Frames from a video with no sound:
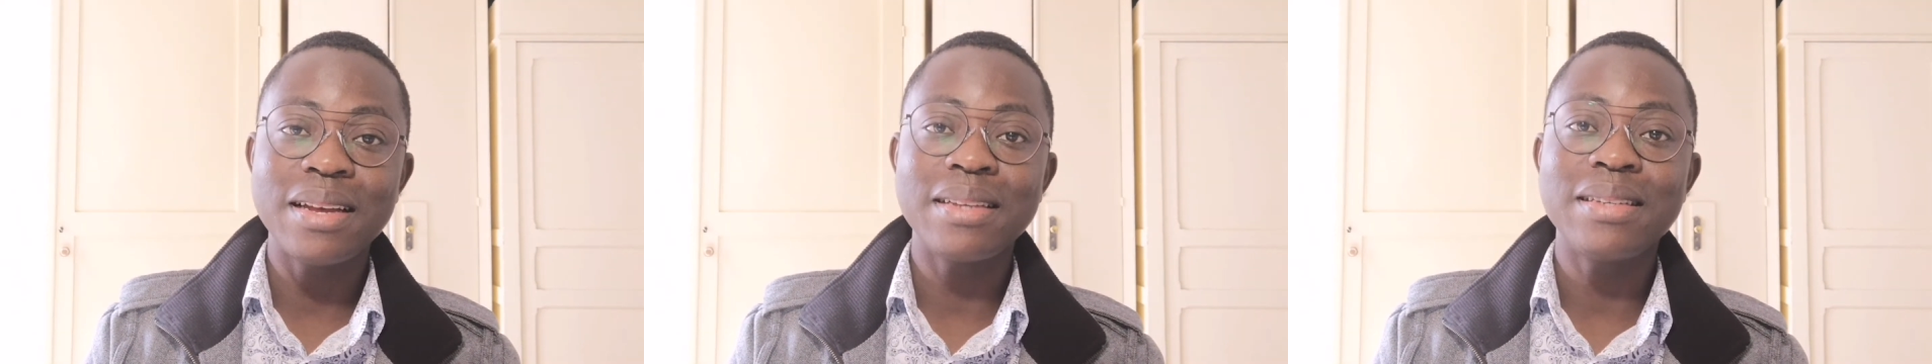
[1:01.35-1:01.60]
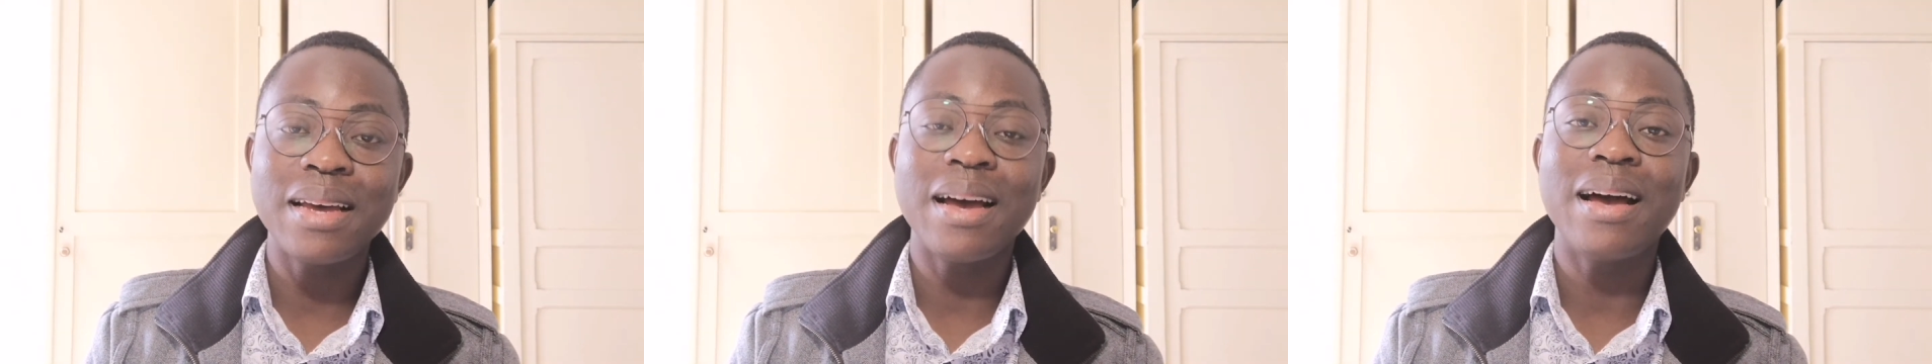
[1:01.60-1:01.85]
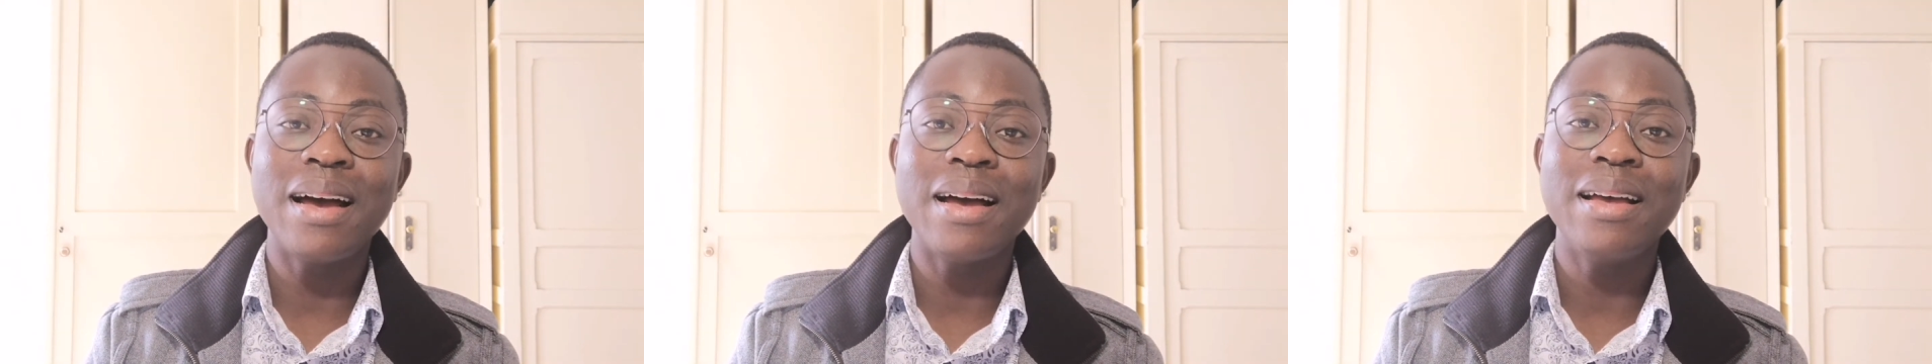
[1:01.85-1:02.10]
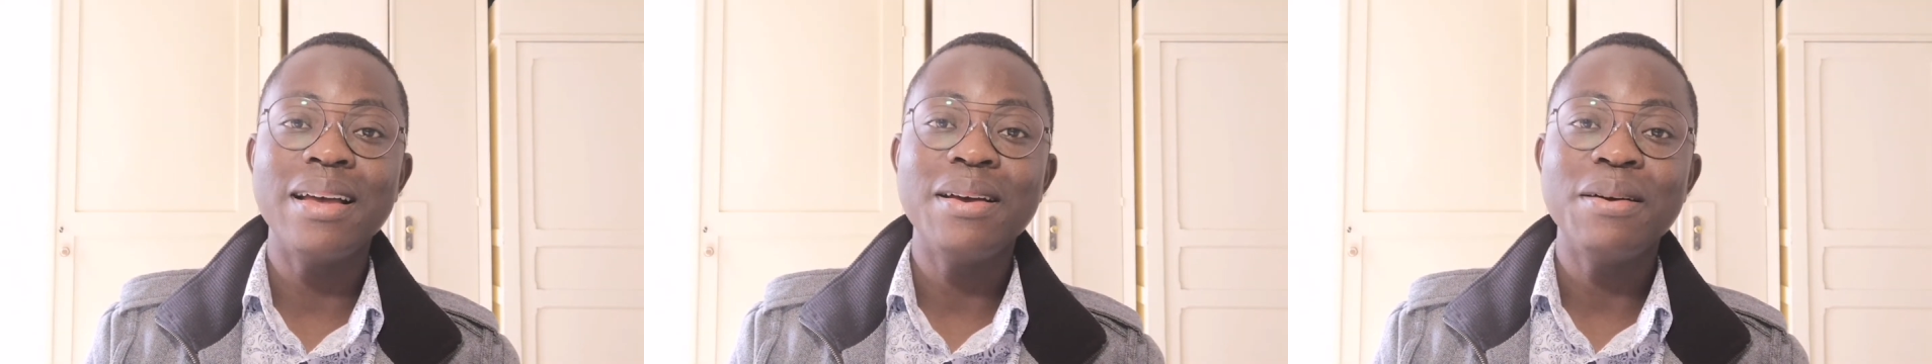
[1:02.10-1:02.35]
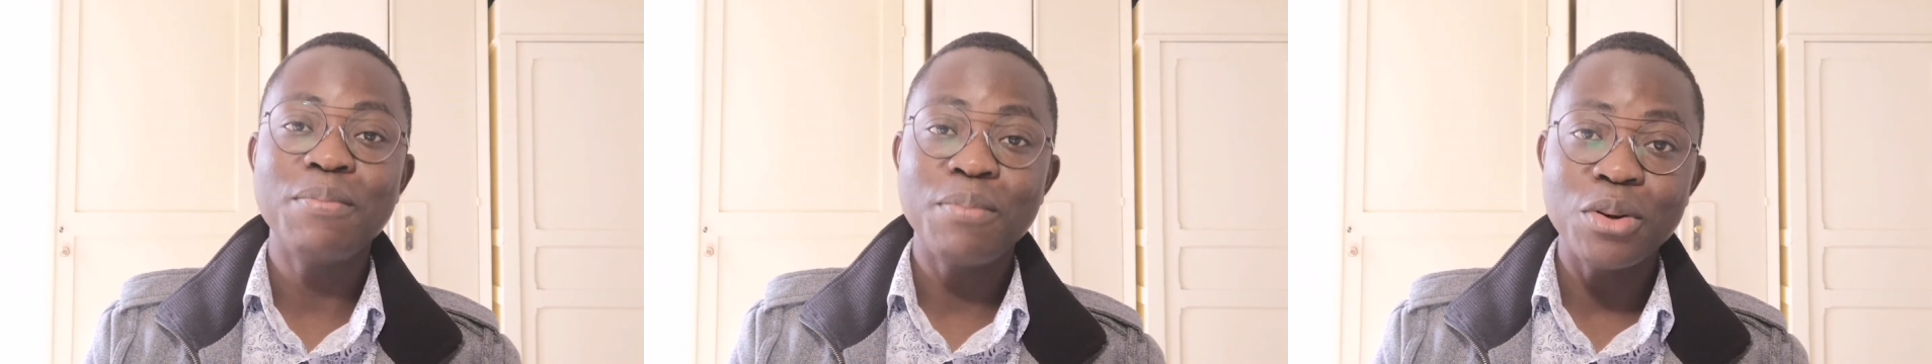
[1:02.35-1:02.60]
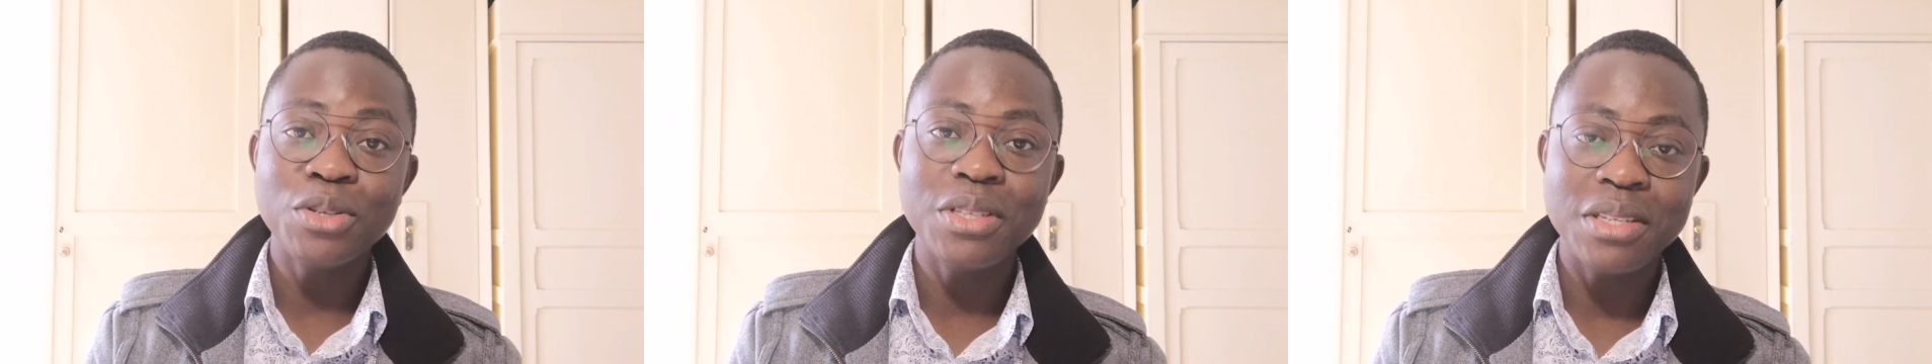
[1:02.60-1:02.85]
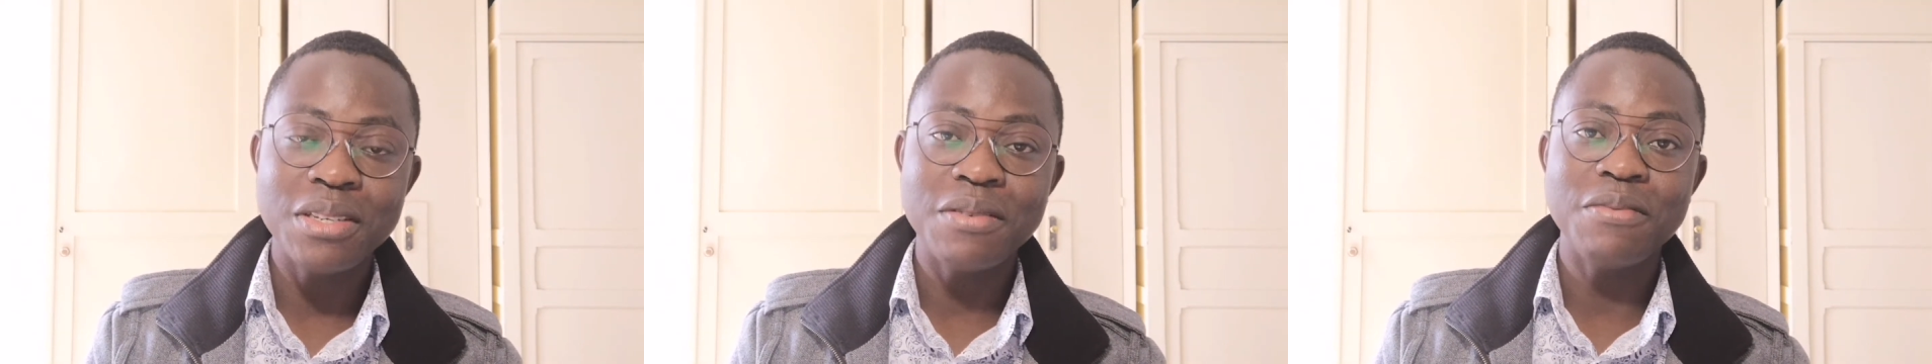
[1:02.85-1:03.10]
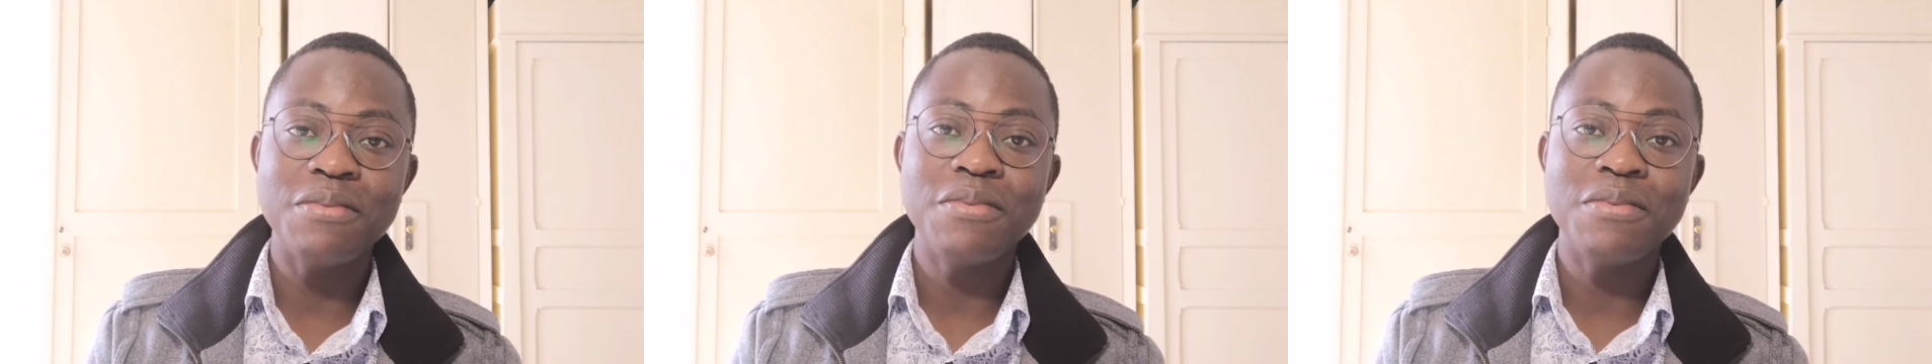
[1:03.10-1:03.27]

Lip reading: that are positive